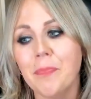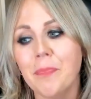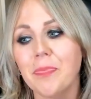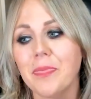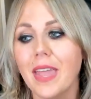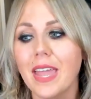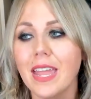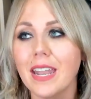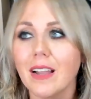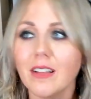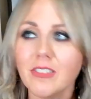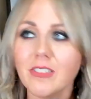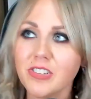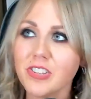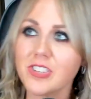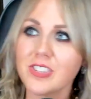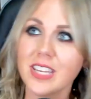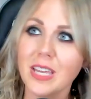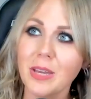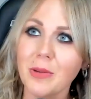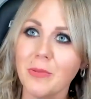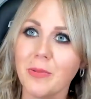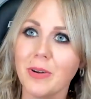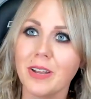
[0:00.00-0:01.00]
And I'll just
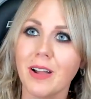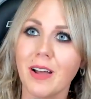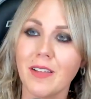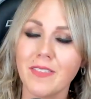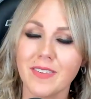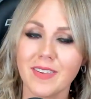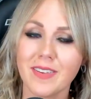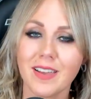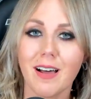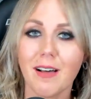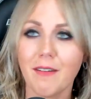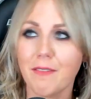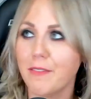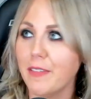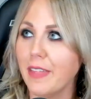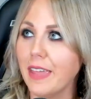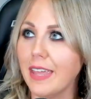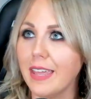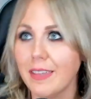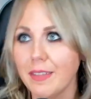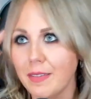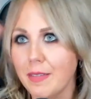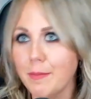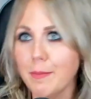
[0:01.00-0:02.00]
see one on the off
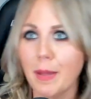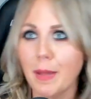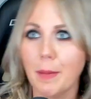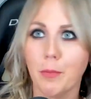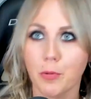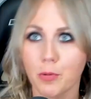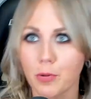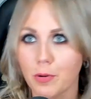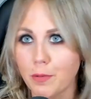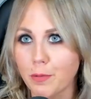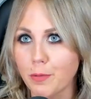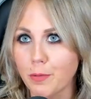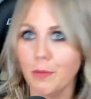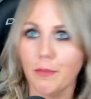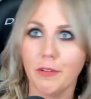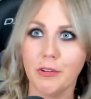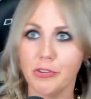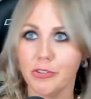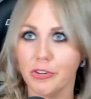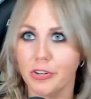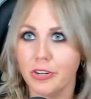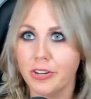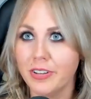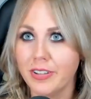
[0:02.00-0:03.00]
like in my peripheral
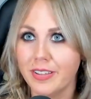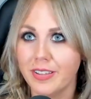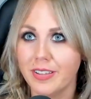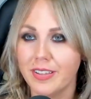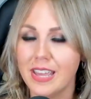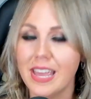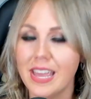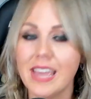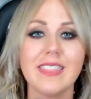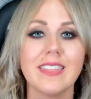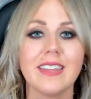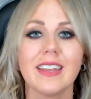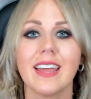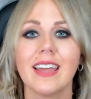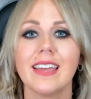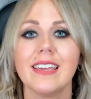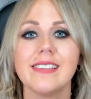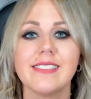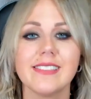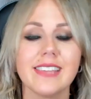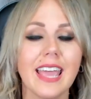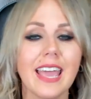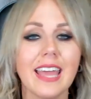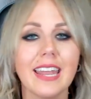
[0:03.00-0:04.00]
vision and then I
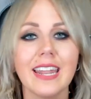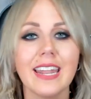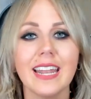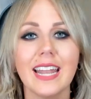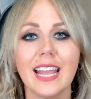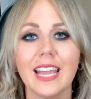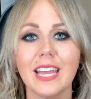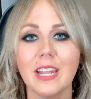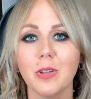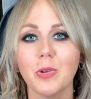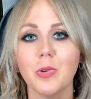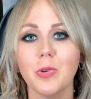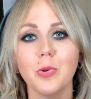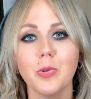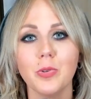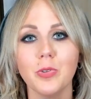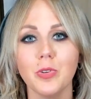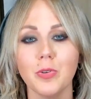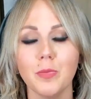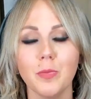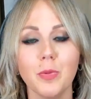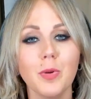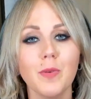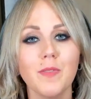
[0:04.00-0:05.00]
scan it and I get a cool
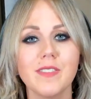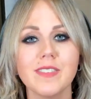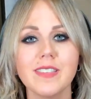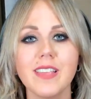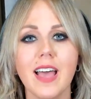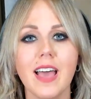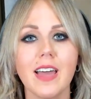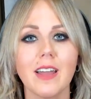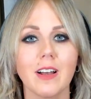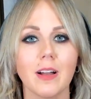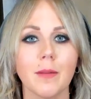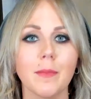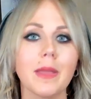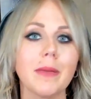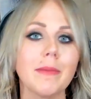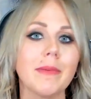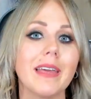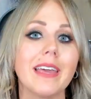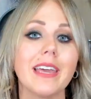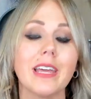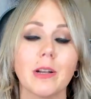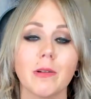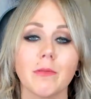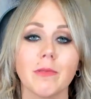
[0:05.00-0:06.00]
new move set or maybe
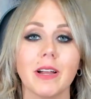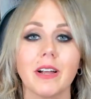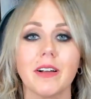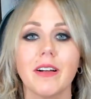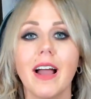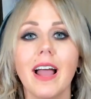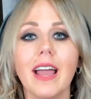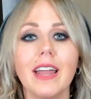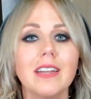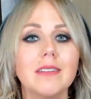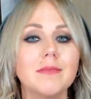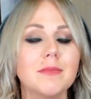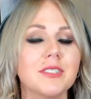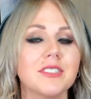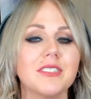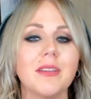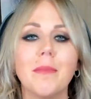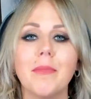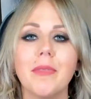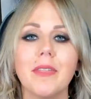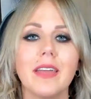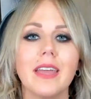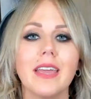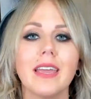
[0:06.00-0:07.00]
I get a rare item or
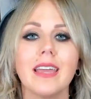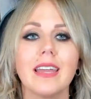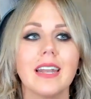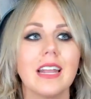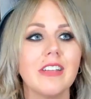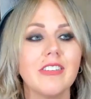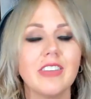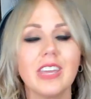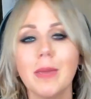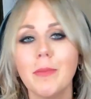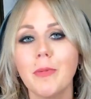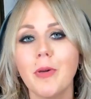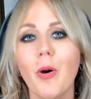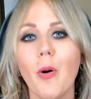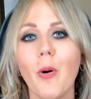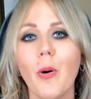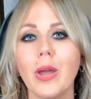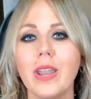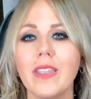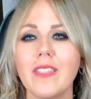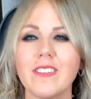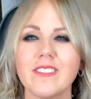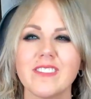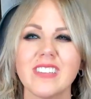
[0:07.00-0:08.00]
something and I keep
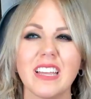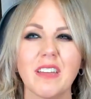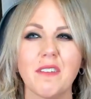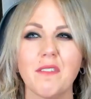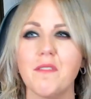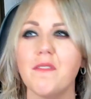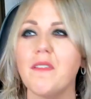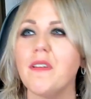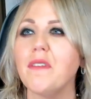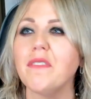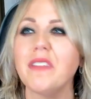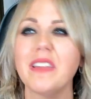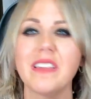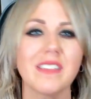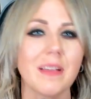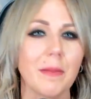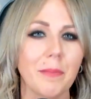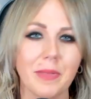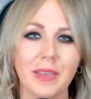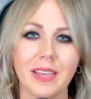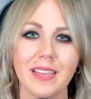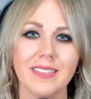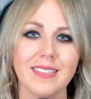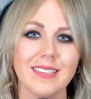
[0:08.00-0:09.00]
going. There's like 50
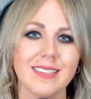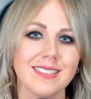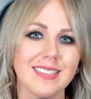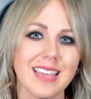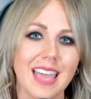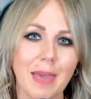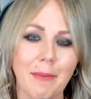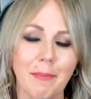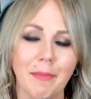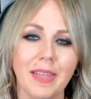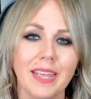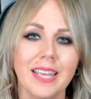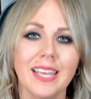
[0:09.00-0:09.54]
something in this game.